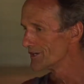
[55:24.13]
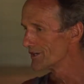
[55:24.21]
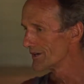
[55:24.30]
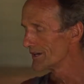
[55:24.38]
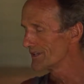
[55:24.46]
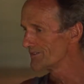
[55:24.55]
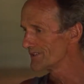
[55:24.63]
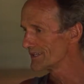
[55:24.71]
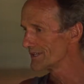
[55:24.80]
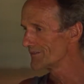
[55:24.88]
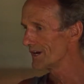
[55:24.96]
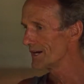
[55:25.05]
You're
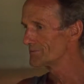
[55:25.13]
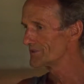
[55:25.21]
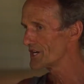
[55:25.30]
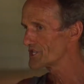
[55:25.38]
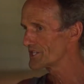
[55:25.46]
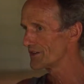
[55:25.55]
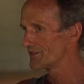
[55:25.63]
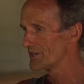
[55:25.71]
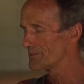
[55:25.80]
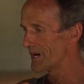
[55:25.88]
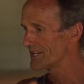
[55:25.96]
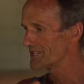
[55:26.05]
lifting the vibration of
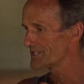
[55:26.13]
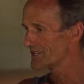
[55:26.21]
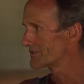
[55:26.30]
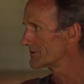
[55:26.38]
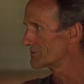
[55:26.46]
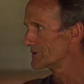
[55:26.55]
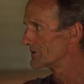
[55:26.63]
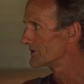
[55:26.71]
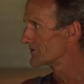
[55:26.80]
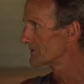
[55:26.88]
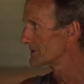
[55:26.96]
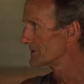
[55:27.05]
humanity through
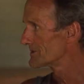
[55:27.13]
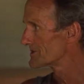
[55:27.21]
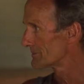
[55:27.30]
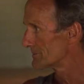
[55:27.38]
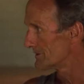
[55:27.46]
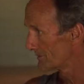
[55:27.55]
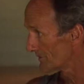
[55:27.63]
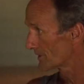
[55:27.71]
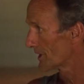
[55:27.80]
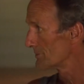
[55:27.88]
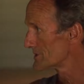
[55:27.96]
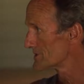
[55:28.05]
beautiful music, beautiful
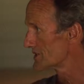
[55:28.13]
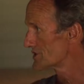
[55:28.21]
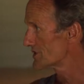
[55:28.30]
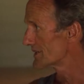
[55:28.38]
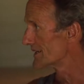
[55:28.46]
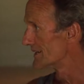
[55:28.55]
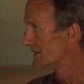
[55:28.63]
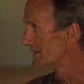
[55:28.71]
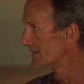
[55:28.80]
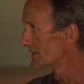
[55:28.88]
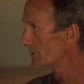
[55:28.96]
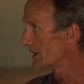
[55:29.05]
composition,
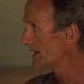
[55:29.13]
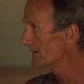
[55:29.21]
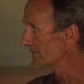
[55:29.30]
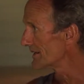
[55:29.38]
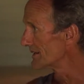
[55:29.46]
or whatever.